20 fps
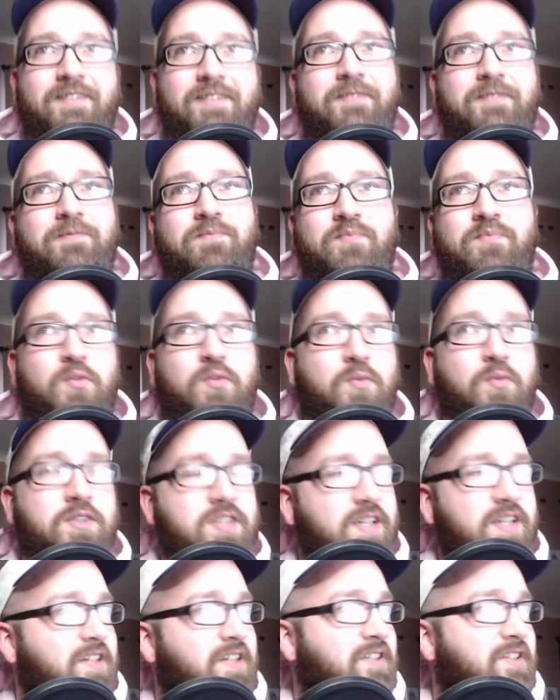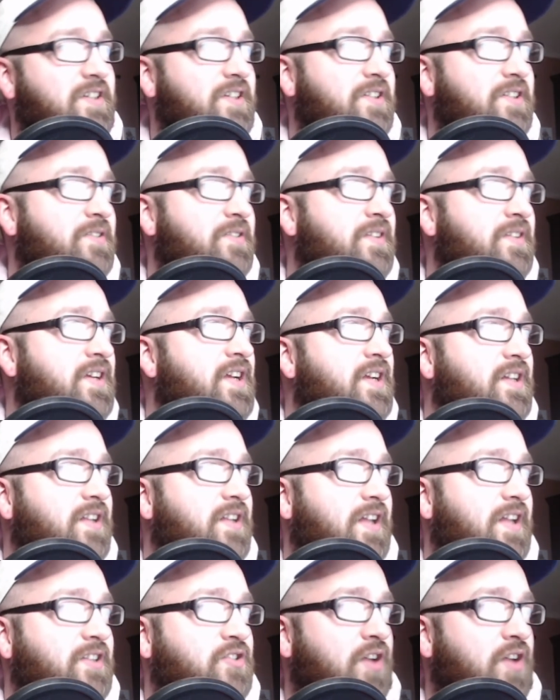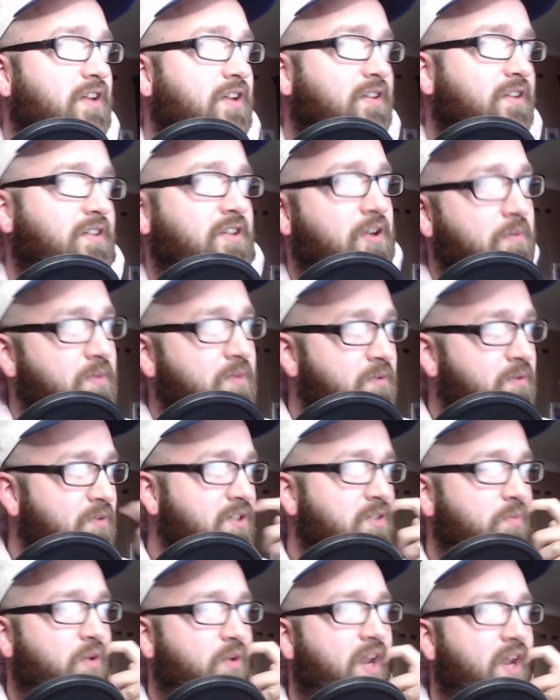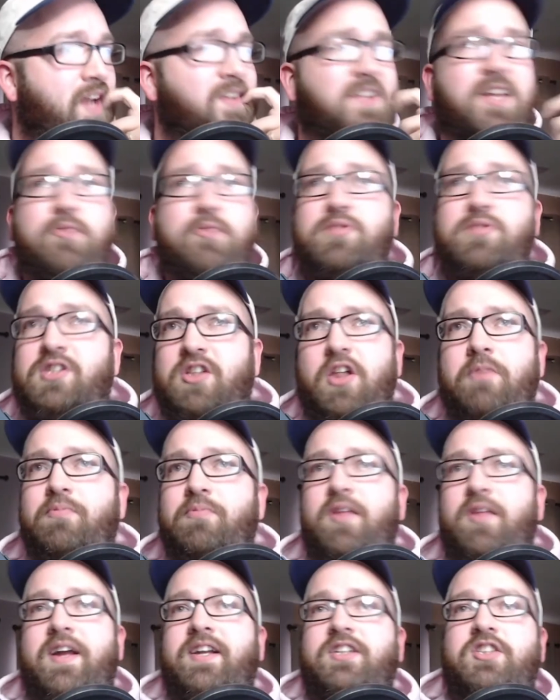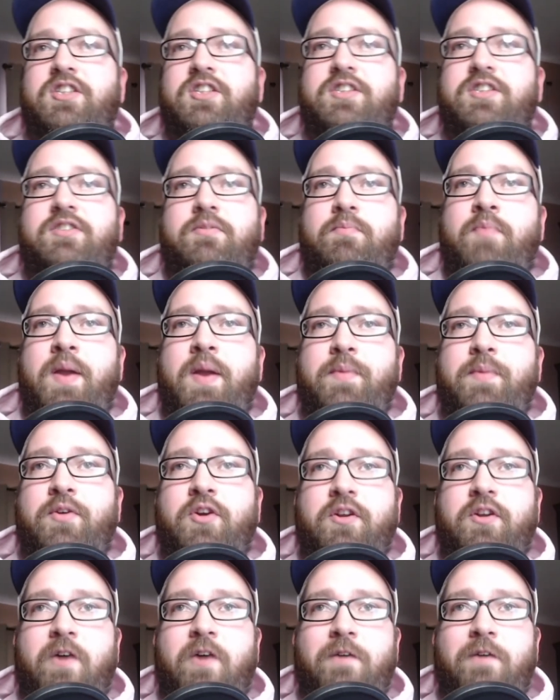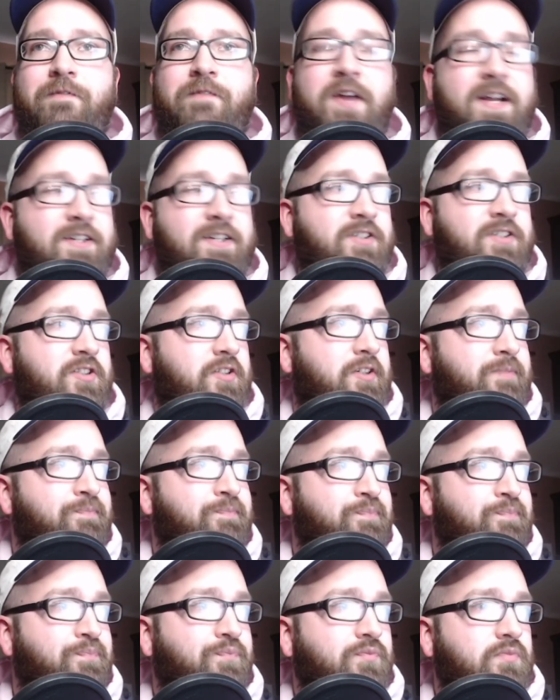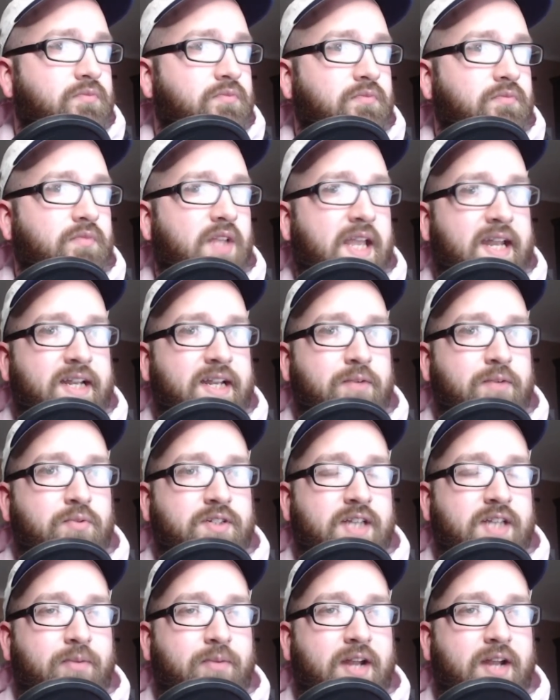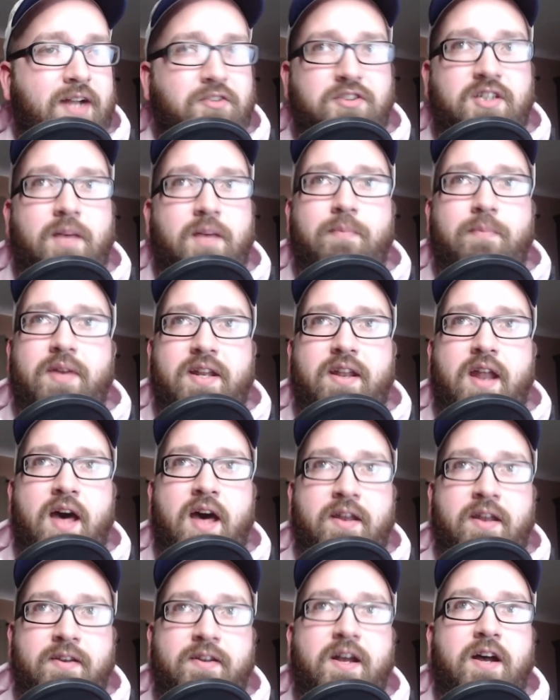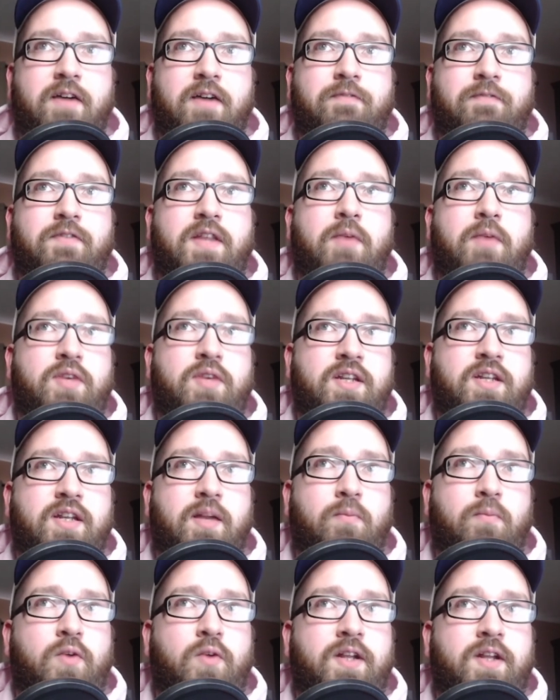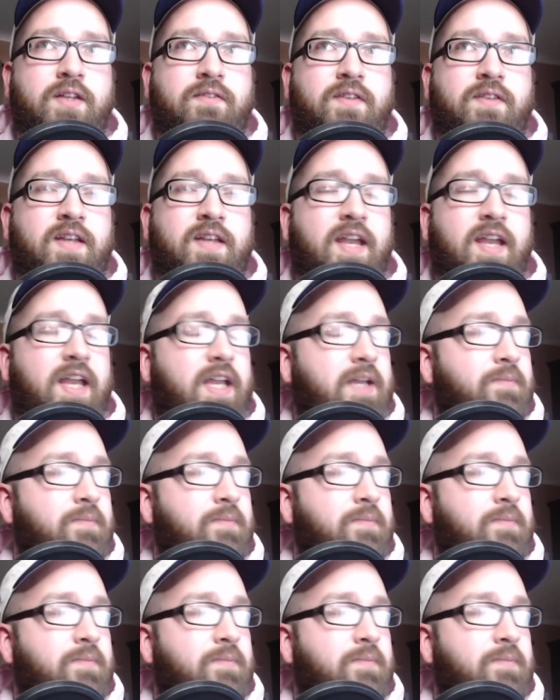what's he gonna do? Like, trying to be reasonable. I didn't think he was slow playing. It just maybe could have gone faster, and he was able to out some, but not enough, and then we ended up winning the game.